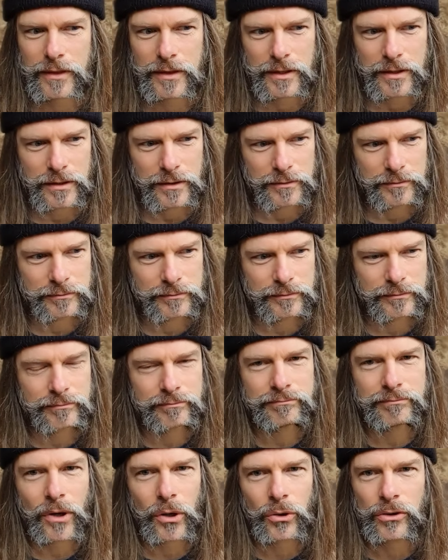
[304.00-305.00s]
the
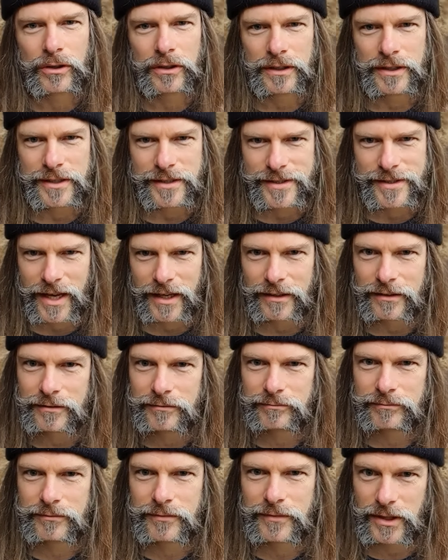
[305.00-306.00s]
moral intent,
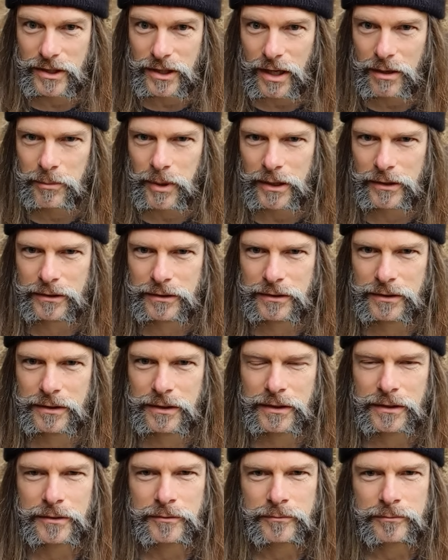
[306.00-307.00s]
yama,
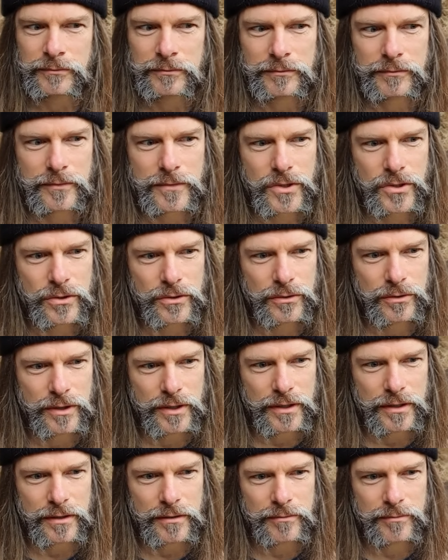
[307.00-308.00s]
to
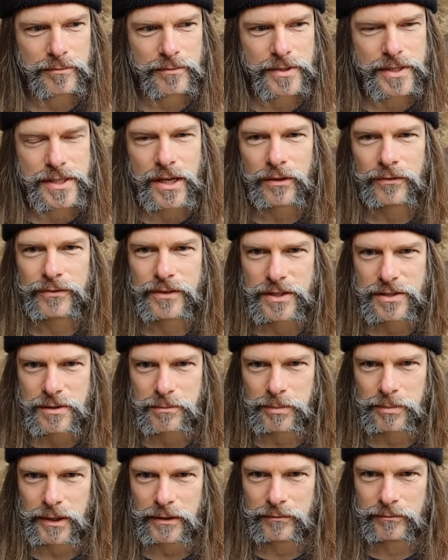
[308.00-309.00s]
the
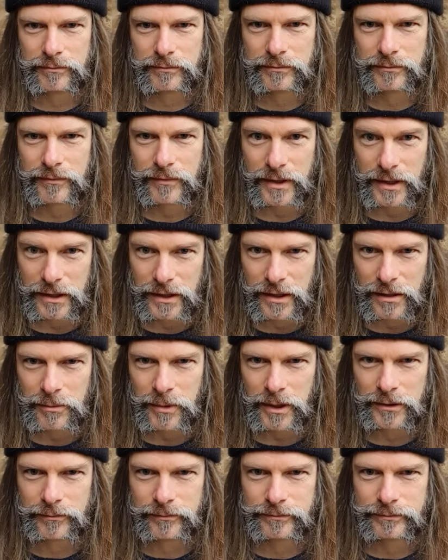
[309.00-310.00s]
self-discipline,
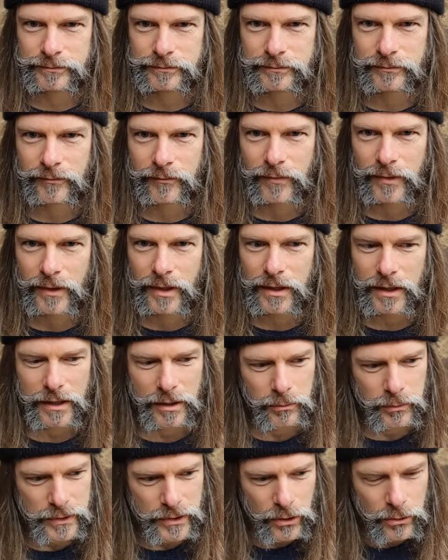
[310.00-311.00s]
niyama, and
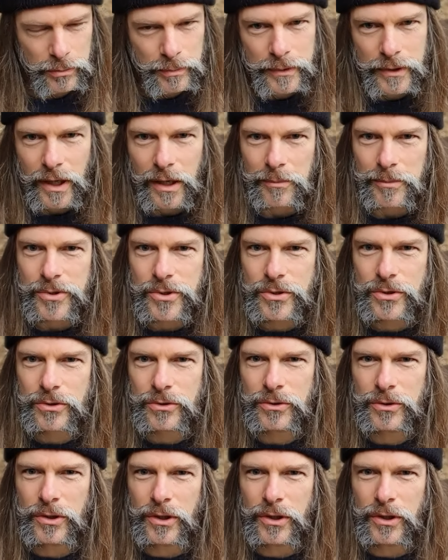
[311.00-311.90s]
then we open up to